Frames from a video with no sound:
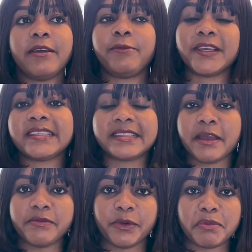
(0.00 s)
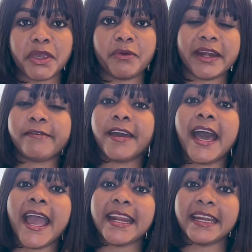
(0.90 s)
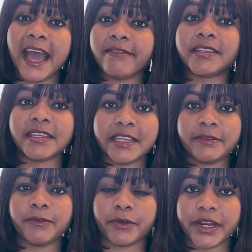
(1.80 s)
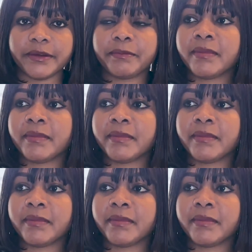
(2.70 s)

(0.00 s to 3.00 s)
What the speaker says: fixes them for me whenever I have the need for it.